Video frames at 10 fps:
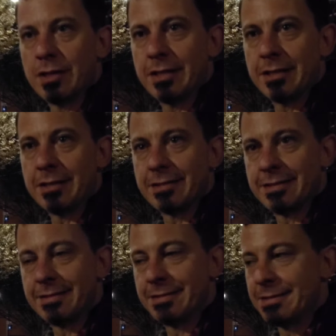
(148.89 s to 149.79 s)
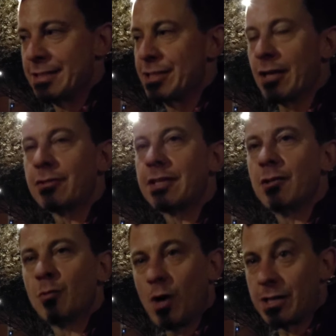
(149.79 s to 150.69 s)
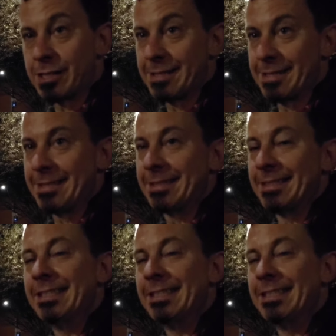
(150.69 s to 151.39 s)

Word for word: uh, Shelton, Washington.